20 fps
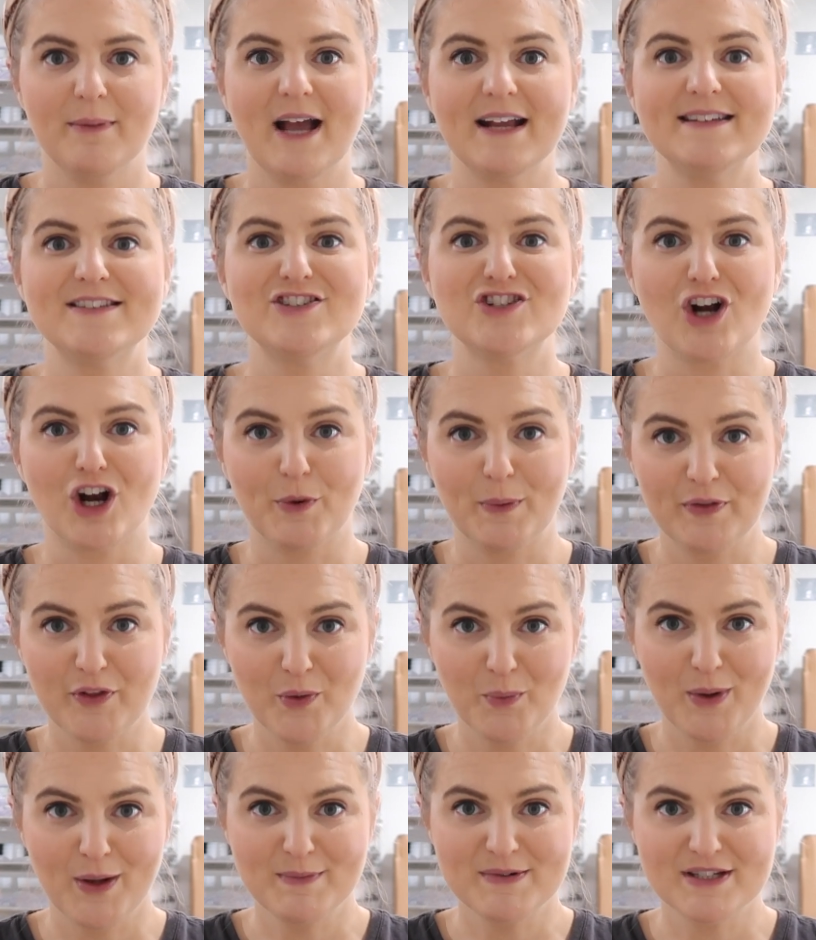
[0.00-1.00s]
I start with the
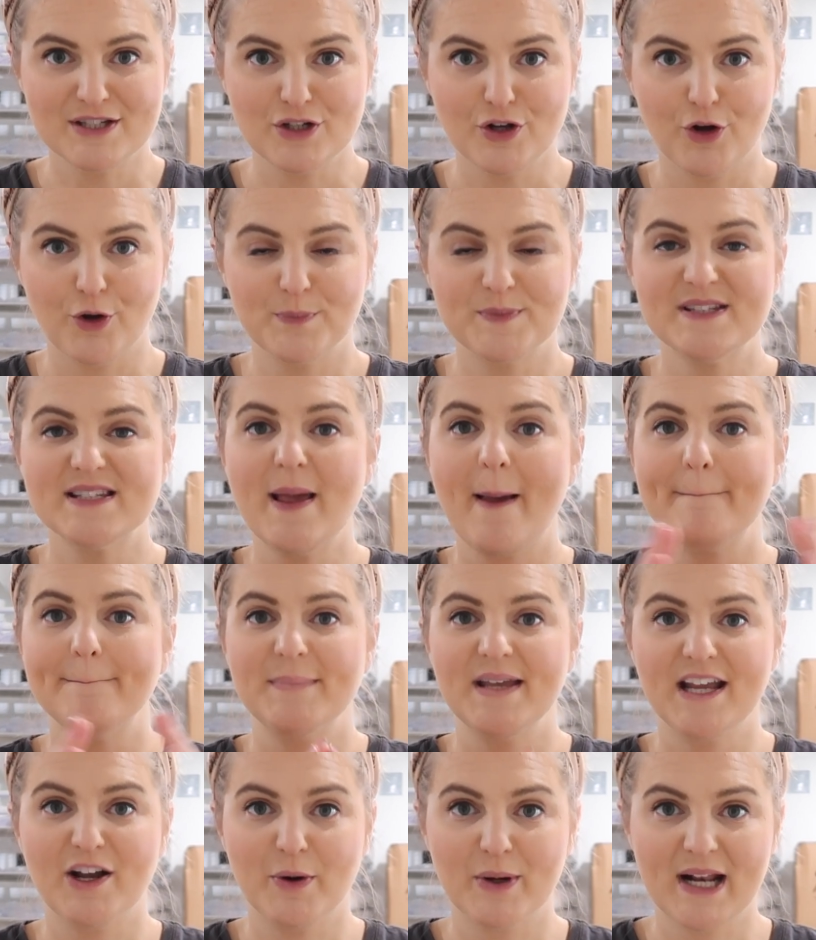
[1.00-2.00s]
whipped soaps,
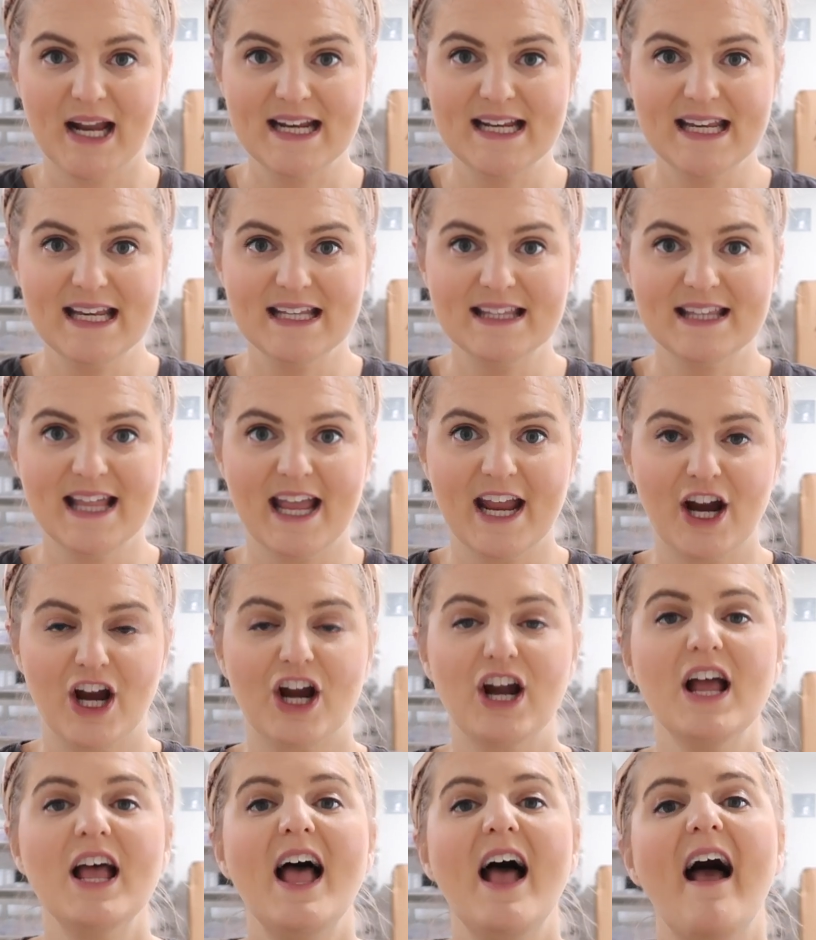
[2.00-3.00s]
make what I need there,